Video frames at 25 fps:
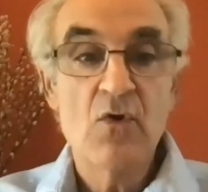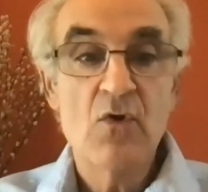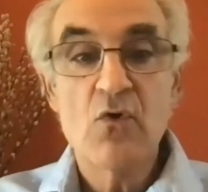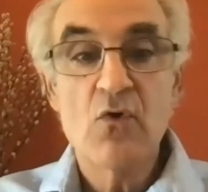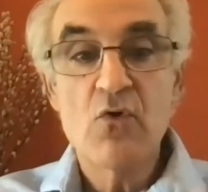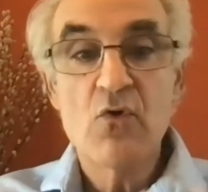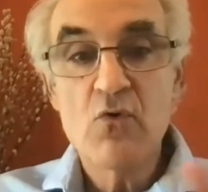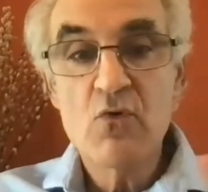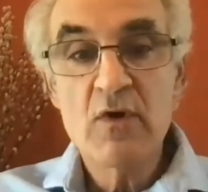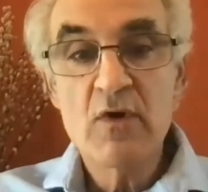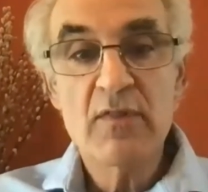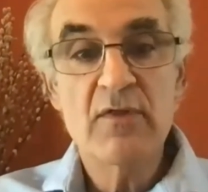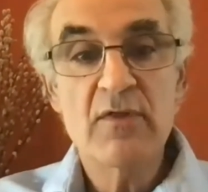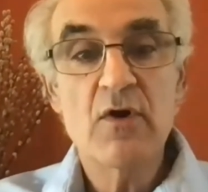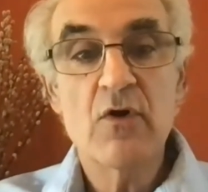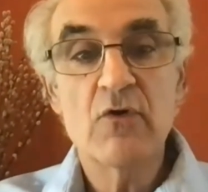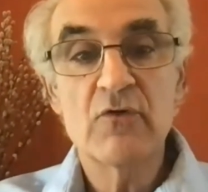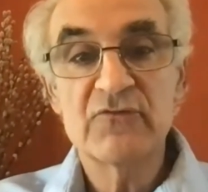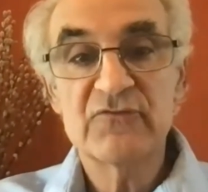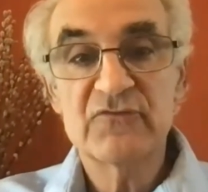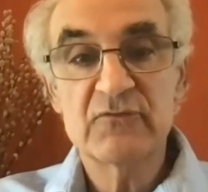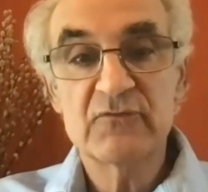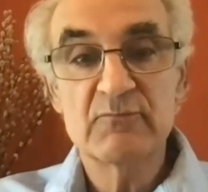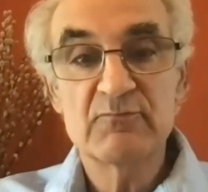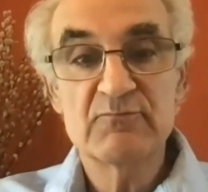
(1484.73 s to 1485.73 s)
Who are
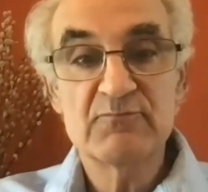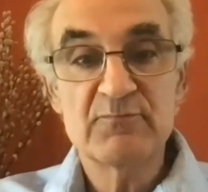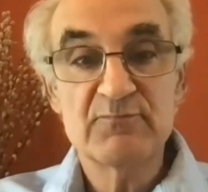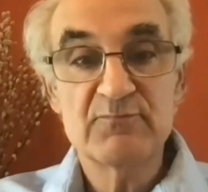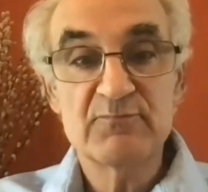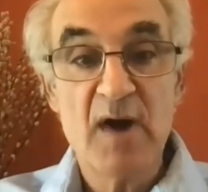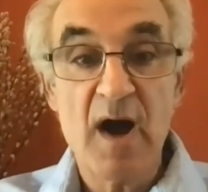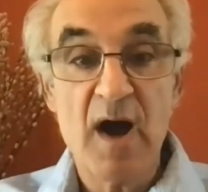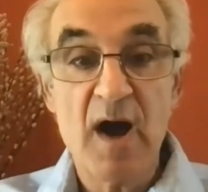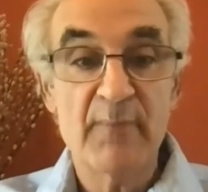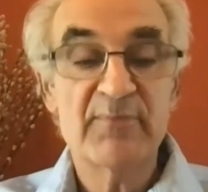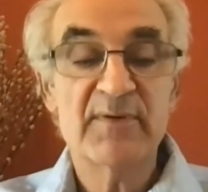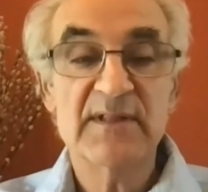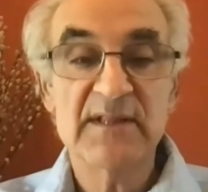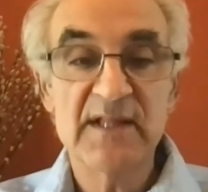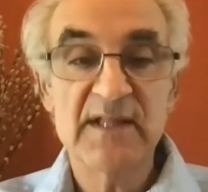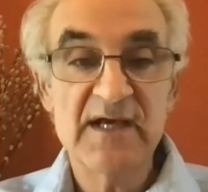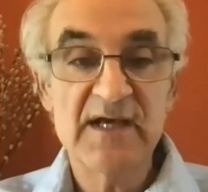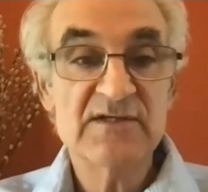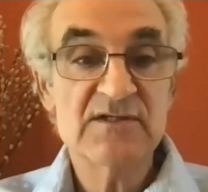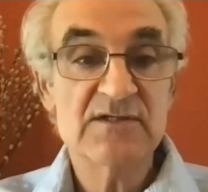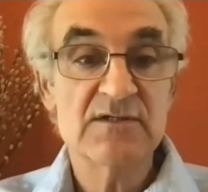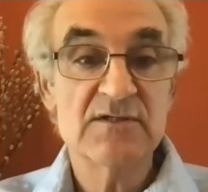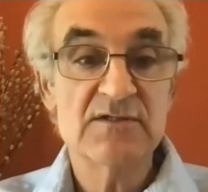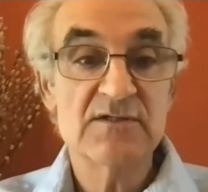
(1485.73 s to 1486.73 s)
those
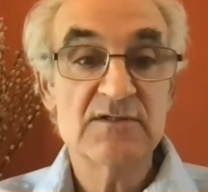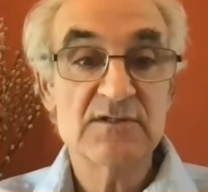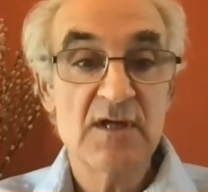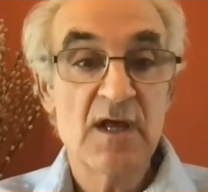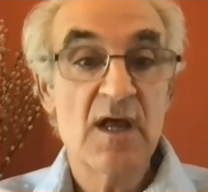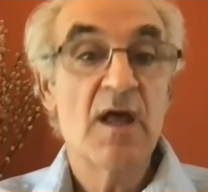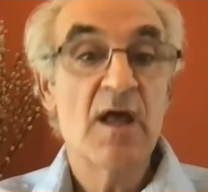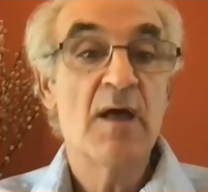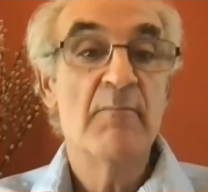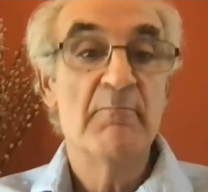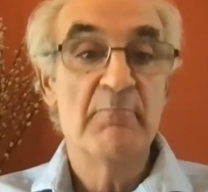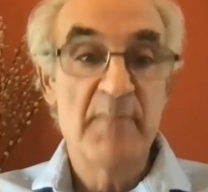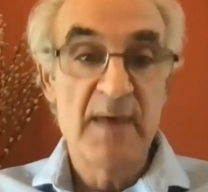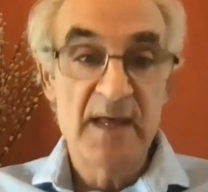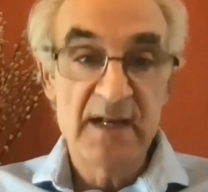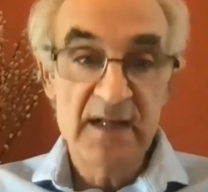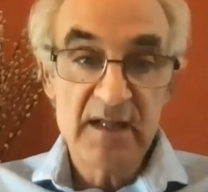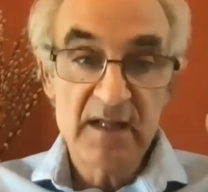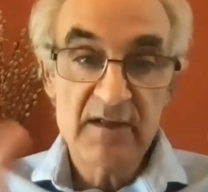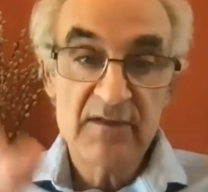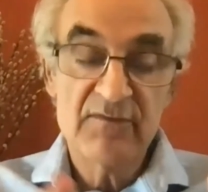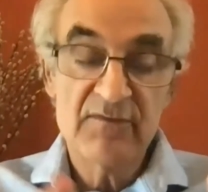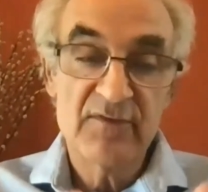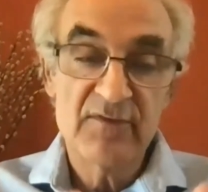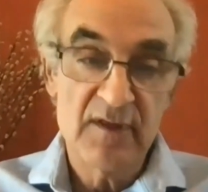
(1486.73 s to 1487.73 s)
populations,
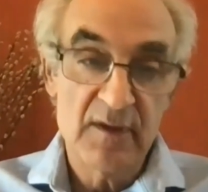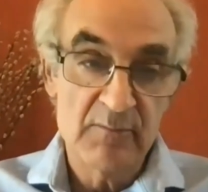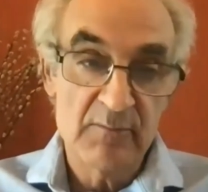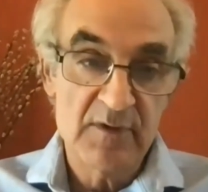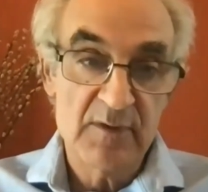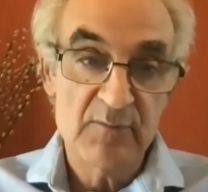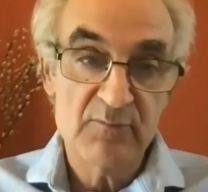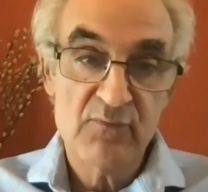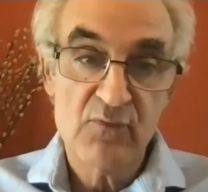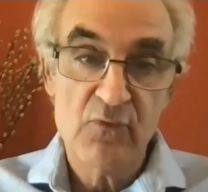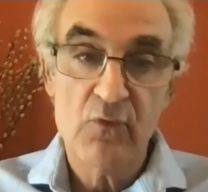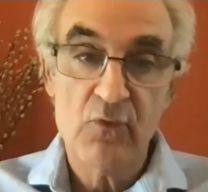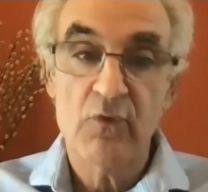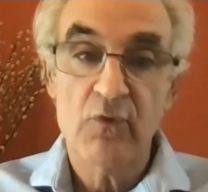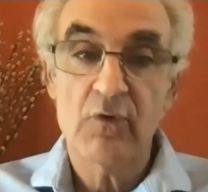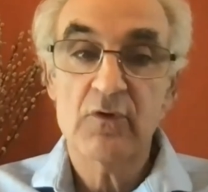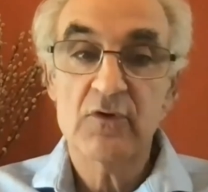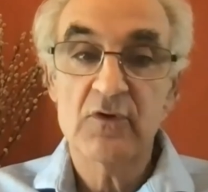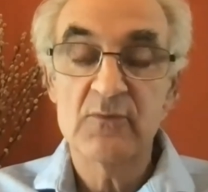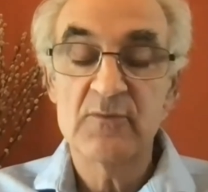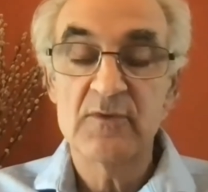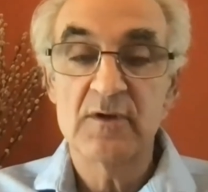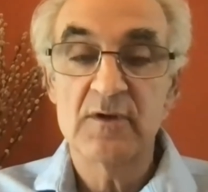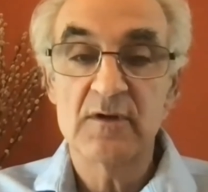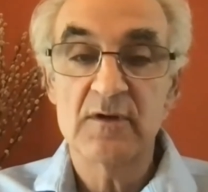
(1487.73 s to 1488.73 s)
many of them in poorer
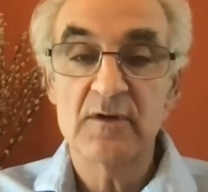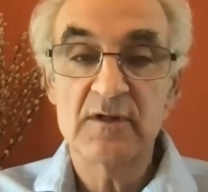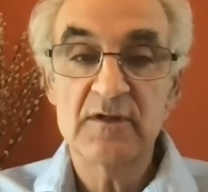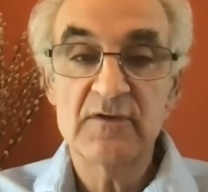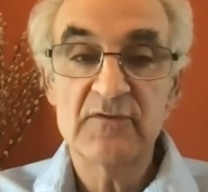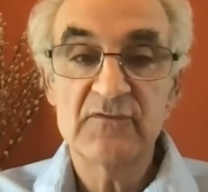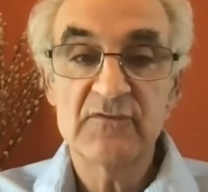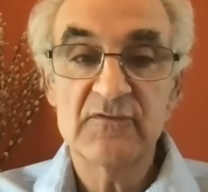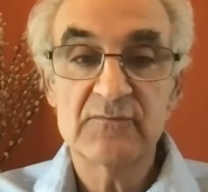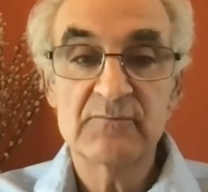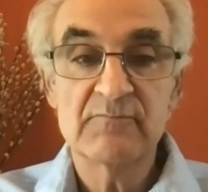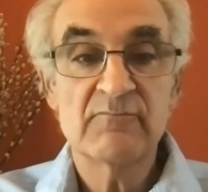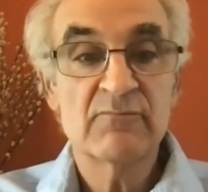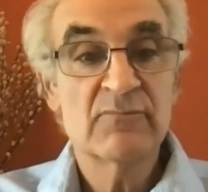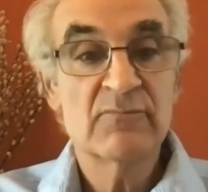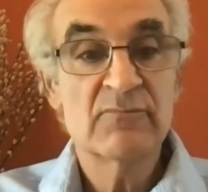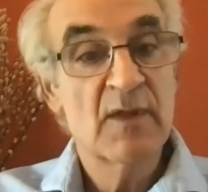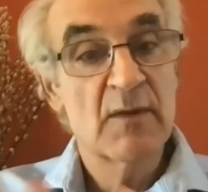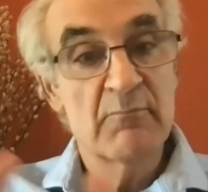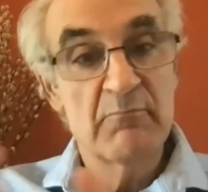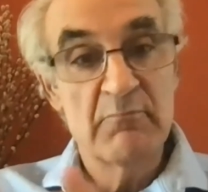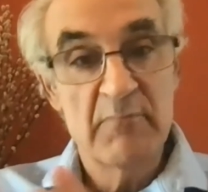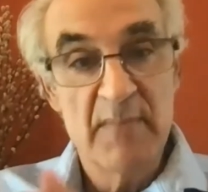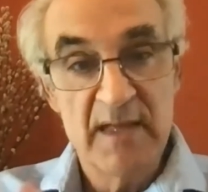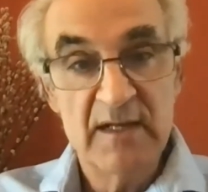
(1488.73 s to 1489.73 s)
communities,
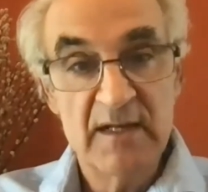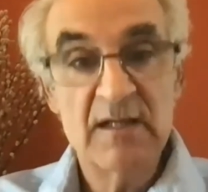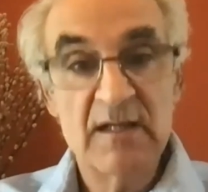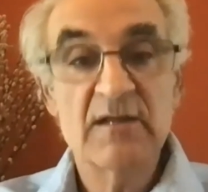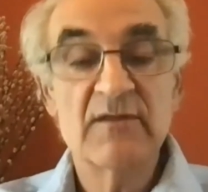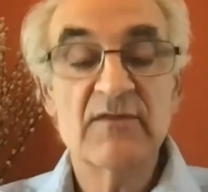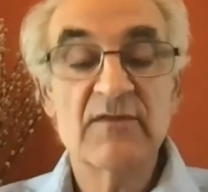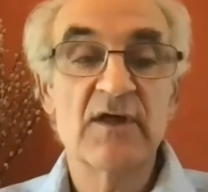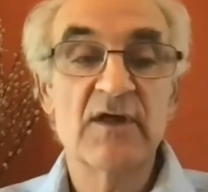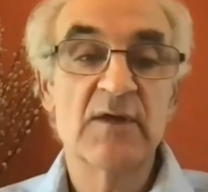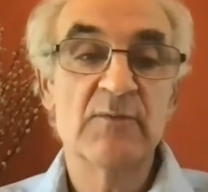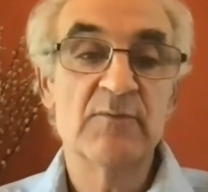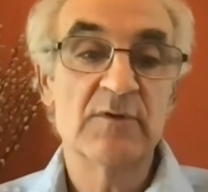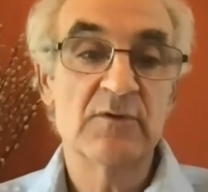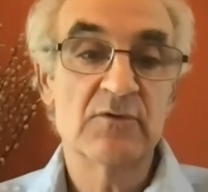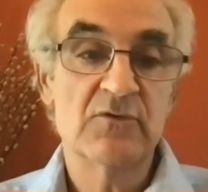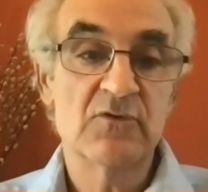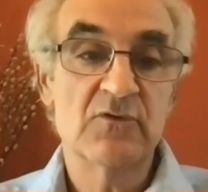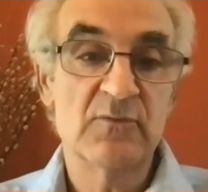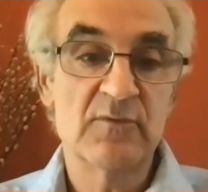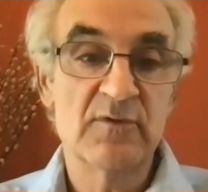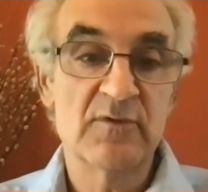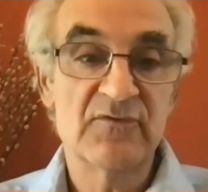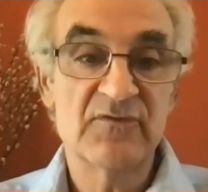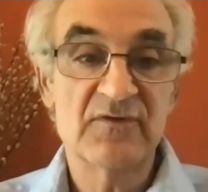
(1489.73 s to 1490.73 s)
many of them in
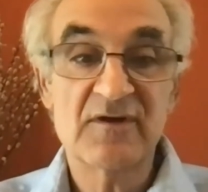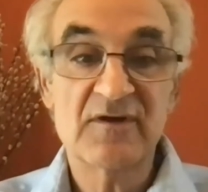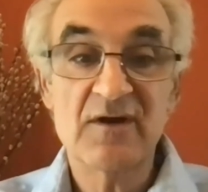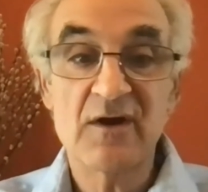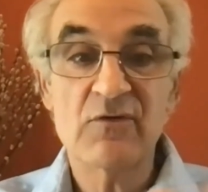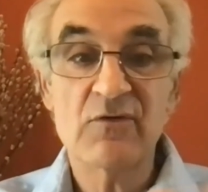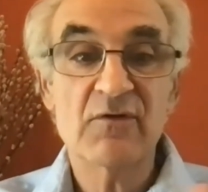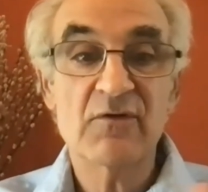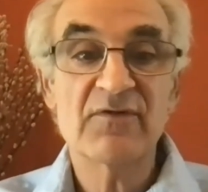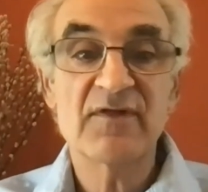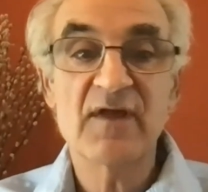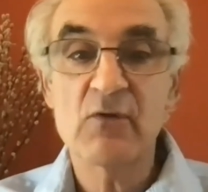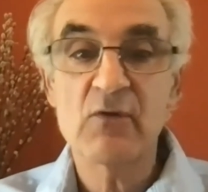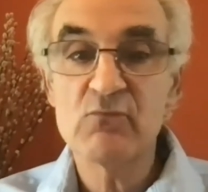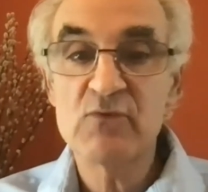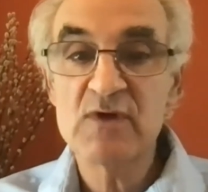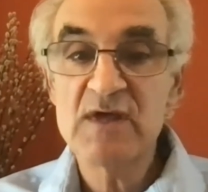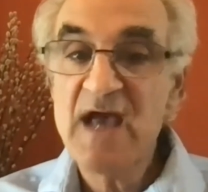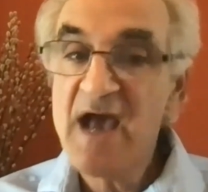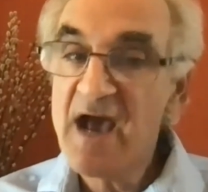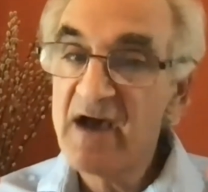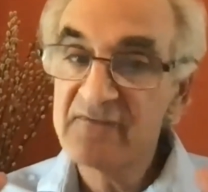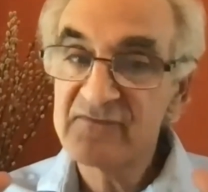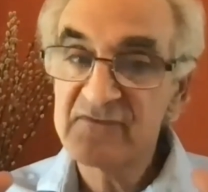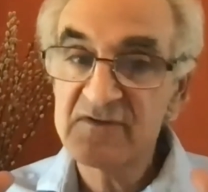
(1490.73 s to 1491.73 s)
communities of color that we
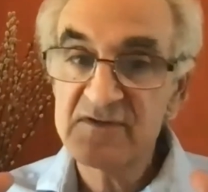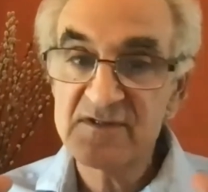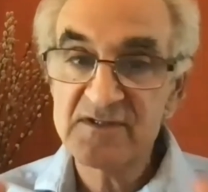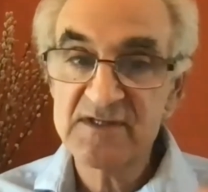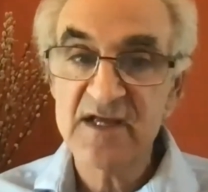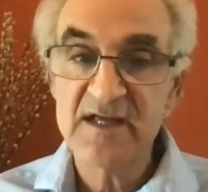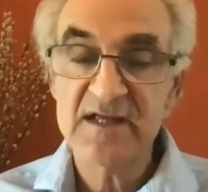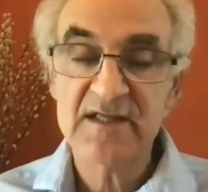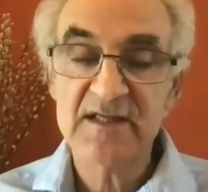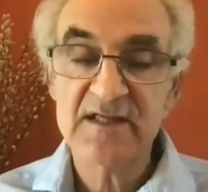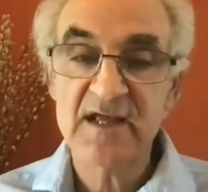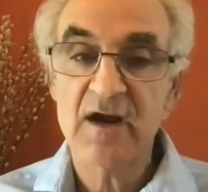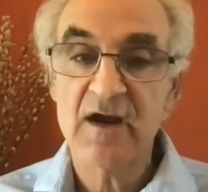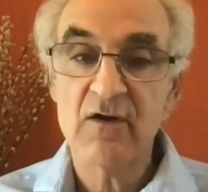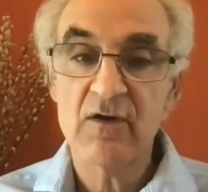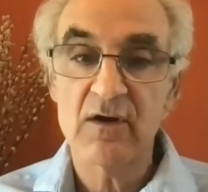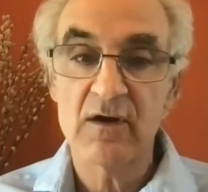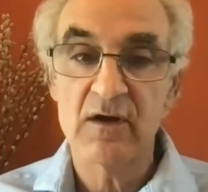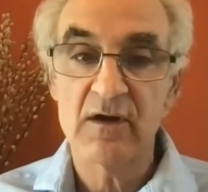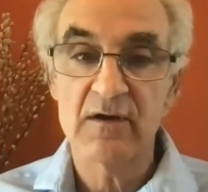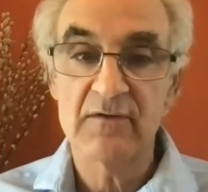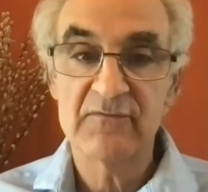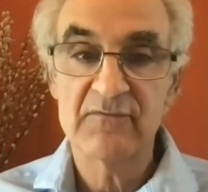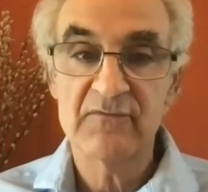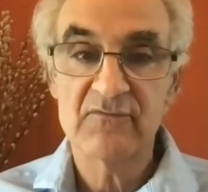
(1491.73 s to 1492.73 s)
have to take care
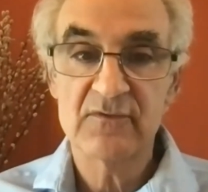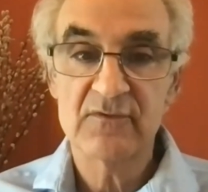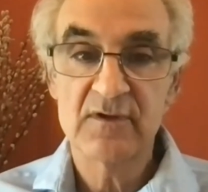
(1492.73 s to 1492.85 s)
of